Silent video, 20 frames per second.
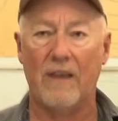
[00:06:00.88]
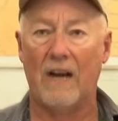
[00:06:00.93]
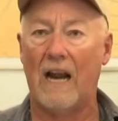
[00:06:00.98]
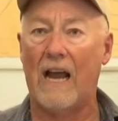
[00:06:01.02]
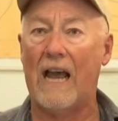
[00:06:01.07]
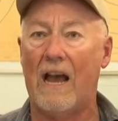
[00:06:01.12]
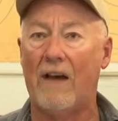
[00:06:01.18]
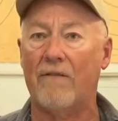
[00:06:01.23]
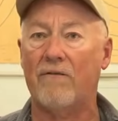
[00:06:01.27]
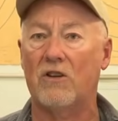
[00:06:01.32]
that I
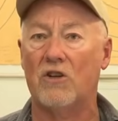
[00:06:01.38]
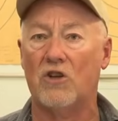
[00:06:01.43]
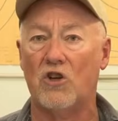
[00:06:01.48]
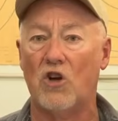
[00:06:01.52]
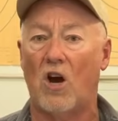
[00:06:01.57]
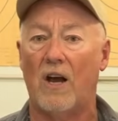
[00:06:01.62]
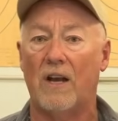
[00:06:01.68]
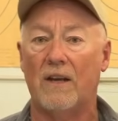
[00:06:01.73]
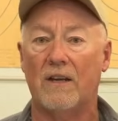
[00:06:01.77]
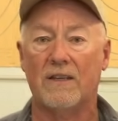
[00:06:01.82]
haven't
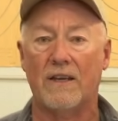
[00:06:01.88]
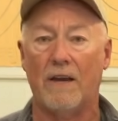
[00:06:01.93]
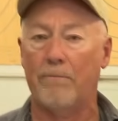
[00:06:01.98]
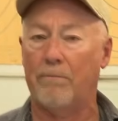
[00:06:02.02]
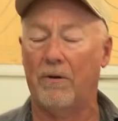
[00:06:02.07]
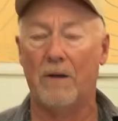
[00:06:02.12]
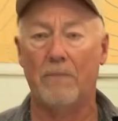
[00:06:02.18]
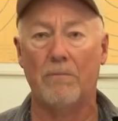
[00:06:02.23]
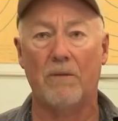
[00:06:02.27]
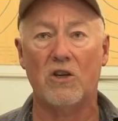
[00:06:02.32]
shot? Because I
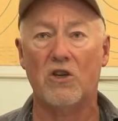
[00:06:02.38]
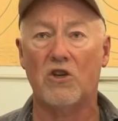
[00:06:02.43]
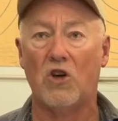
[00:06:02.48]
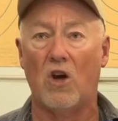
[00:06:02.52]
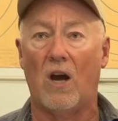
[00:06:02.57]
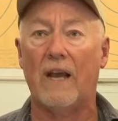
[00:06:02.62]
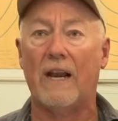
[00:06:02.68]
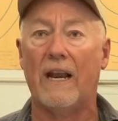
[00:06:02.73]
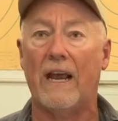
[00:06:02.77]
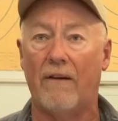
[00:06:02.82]
pretty much
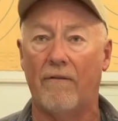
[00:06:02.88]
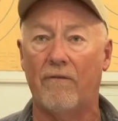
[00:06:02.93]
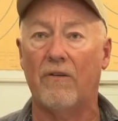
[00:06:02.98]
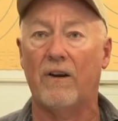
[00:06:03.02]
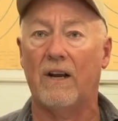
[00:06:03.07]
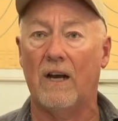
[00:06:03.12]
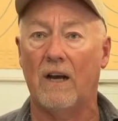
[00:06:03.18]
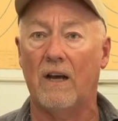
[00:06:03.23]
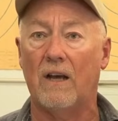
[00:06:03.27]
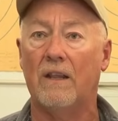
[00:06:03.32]
shot
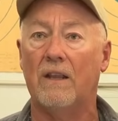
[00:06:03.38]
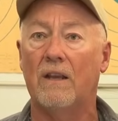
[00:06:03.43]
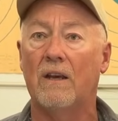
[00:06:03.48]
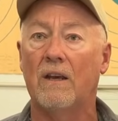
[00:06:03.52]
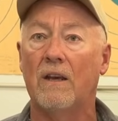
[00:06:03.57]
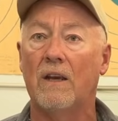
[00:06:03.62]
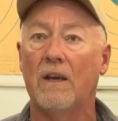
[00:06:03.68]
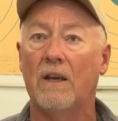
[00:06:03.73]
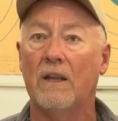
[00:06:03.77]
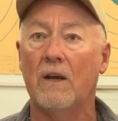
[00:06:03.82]
every gun
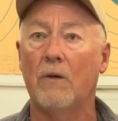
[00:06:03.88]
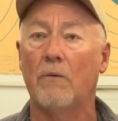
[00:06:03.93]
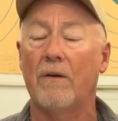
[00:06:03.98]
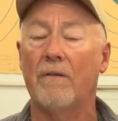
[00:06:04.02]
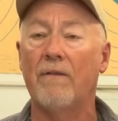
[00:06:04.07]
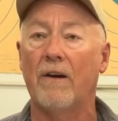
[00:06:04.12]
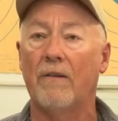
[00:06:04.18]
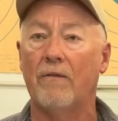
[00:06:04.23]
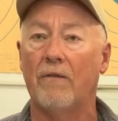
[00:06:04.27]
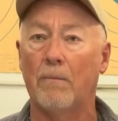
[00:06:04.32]
that
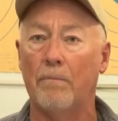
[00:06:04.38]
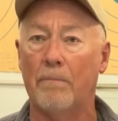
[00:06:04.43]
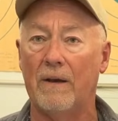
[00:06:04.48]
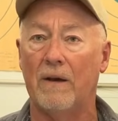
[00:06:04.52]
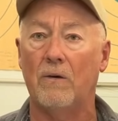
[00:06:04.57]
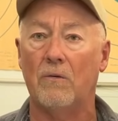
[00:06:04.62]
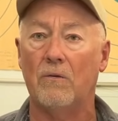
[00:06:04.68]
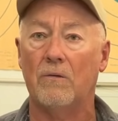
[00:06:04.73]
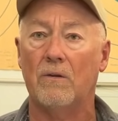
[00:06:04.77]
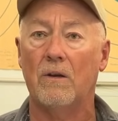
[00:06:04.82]
we've ever
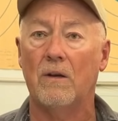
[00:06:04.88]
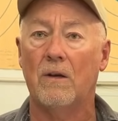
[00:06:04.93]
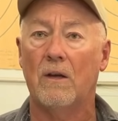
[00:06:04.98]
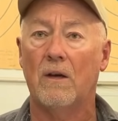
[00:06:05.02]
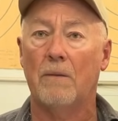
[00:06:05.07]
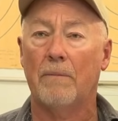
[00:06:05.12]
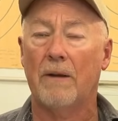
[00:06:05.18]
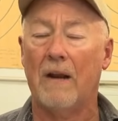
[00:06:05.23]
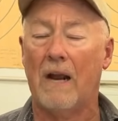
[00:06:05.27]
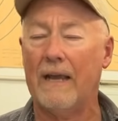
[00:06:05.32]
built.
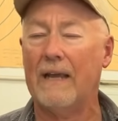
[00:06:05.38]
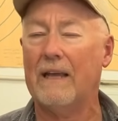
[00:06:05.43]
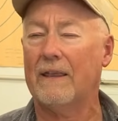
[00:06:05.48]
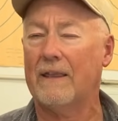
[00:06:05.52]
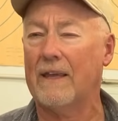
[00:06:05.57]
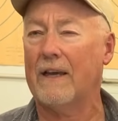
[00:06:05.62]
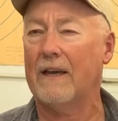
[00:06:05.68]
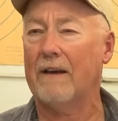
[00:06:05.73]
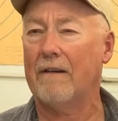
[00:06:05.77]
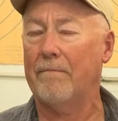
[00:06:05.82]
But I can
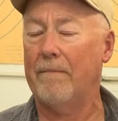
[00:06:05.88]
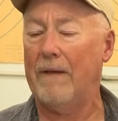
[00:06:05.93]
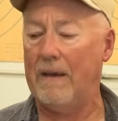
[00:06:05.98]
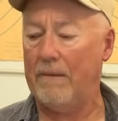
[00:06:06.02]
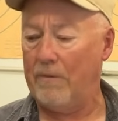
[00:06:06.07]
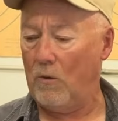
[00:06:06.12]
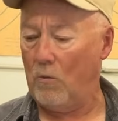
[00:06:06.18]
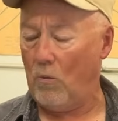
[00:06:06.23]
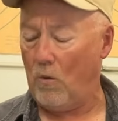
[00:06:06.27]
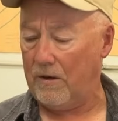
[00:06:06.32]
think of
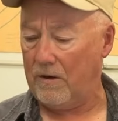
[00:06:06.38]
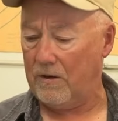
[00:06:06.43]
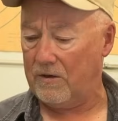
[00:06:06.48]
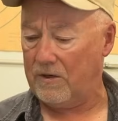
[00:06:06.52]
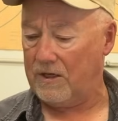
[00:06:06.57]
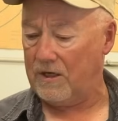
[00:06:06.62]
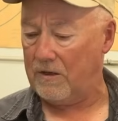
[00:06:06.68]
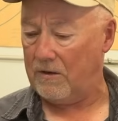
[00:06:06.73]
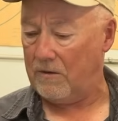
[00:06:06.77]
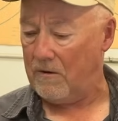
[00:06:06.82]
maybe one or
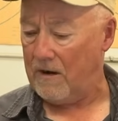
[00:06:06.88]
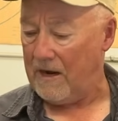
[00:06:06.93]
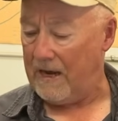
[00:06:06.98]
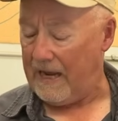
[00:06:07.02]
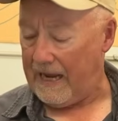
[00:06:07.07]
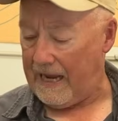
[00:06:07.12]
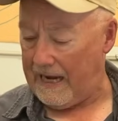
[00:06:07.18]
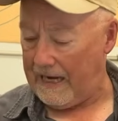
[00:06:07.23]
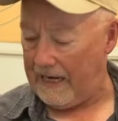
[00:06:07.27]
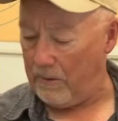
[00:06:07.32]
two.
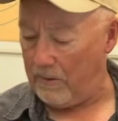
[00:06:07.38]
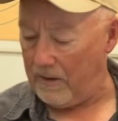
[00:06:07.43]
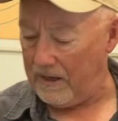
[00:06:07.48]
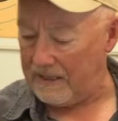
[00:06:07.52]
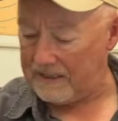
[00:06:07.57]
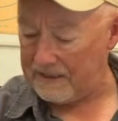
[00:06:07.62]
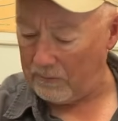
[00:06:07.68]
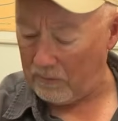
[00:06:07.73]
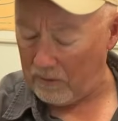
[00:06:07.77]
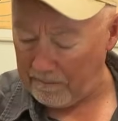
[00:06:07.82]

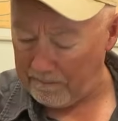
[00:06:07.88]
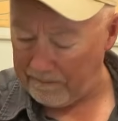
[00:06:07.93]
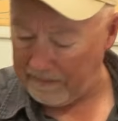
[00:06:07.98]
Anyways, we're